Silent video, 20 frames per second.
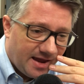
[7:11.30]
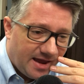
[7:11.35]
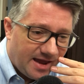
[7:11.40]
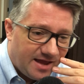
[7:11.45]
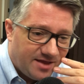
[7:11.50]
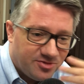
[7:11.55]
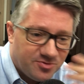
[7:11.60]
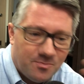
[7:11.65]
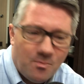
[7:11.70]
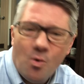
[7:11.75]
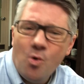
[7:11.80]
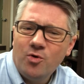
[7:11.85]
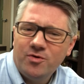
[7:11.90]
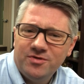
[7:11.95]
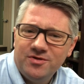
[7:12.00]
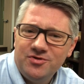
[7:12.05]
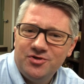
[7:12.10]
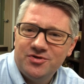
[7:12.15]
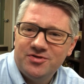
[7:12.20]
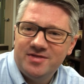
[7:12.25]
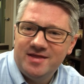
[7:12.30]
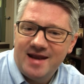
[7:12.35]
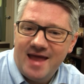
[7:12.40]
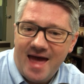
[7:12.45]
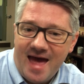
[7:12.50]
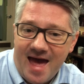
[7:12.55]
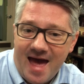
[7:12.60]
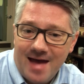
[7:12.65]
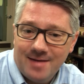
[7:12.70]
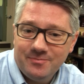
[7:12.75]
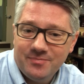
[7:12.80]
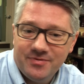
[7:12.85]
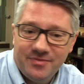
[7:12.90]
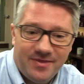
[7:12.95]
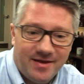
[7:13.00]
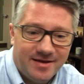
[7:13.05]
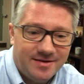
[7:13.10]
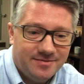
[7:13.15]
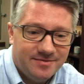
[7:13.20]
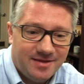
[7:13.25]
It's more than just an app
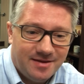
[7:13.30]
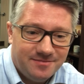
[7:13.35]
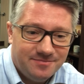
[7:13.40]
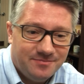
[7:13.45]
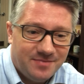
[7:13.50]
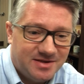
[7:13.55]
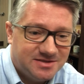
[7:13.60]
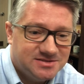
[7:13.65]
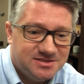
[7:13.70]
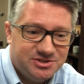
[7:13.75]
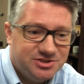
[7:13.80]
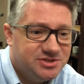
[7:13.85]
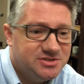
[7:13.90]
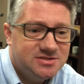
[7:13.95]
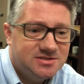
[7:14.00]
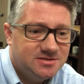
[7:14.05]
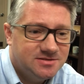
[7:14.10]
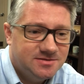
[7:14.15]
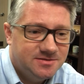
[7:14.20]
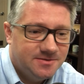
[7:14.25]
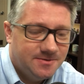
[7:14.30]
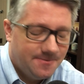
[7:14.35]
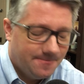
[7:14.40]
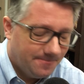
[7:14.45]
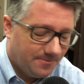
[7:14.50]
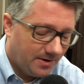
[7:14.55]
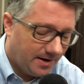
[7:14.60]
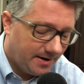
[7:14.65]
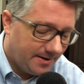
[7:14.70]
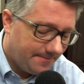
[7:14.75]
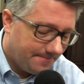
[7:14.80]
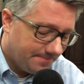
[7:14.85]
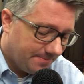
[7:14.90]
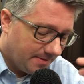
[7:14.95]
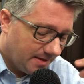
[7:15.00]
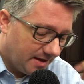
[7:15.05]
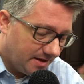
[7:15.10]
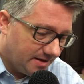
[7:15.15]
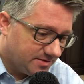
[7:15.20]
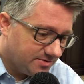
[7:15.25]
that messages, right?
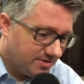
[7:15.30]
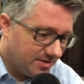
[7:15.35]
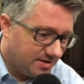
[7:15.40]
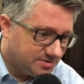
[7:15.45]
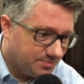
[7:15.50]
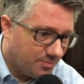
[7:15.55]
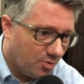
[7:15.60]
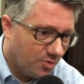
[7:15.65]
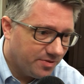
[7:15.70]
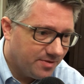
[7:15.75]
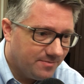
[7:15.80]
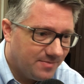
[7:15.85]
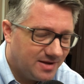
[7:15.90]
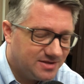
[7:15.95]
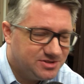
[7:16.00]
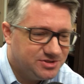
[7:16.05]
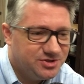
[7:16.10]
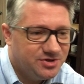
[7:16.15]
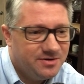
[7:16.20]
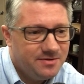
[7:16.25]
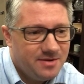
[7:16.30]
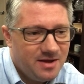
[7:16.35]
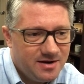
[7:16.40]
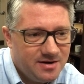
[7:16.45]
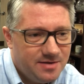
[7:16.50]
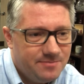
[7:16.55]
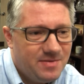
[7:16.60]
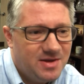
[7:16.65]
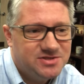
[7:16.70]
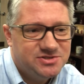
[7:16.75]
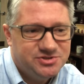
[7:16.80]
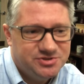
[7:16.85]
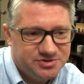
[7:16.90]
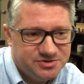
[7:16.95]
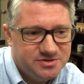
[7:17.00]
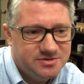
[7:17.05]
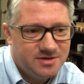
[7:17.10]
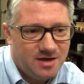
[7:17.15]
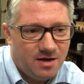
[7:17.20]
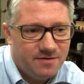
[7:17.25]
It's more than Messenger. And
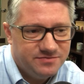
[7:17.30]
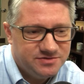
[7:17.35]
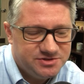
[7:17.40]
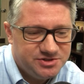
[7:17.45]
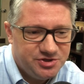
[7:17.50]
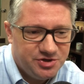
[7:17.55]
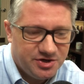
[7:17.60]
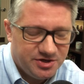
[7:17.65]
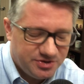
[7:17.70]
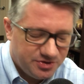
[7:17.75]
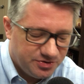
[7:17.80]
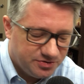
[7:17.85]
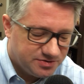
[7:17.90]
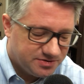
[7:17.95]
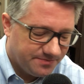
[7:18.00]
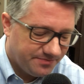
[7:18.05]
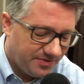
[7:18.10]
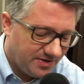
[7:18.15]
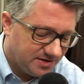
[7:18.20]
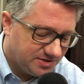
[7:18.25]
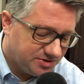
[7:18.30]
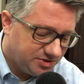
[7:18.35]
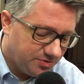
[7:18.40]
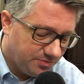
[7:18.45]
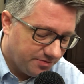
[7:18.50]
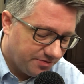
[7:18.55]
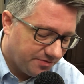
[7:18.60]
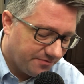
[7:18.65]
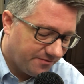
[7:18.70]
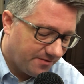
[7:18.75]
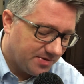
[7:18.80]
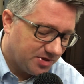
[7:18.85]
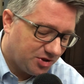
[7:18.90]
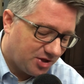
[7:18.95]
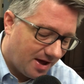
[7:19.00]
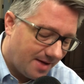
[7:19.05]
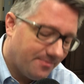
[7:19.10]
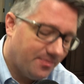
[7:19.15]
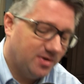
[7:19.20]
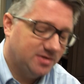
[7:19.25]
Messengers, obviously you can do some things too from a
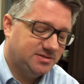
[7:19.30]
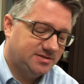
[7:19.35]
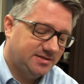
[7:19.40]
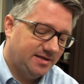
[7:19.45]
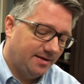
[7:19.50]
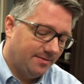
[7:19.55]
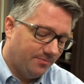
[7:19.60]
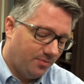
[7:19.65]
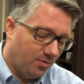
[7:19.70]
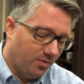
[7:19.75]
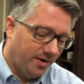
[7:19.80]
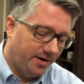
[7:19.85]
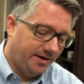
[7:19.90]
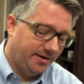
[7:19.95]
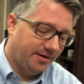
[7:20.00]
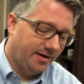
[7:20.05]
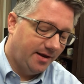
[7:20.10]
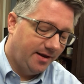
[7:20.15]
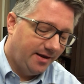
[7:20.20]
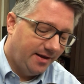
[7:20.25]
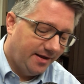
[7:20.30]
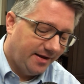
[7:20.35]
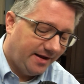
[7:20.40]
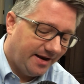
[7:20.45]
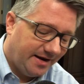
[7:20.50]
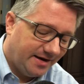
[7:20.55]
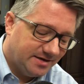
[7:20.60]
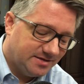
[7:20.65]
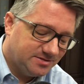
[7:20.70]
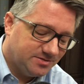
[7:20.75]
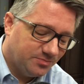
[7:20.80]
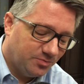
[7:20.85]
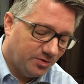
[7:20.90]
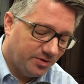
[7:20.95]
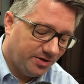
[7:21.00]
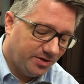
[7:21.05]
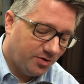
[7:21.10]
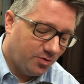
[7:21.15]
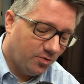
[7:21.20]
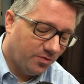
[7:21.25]
chatbot standpoint and getting into some
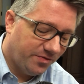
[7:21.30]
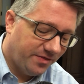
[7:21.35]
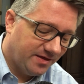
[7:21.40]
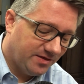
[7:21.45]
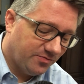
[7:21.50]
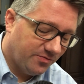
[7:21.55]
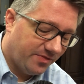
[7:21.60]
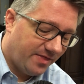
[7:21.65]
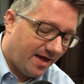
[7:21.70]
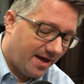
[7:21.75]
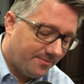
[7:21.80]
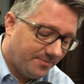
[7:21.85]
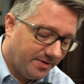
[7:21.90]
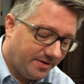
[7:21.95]
really cool things with that.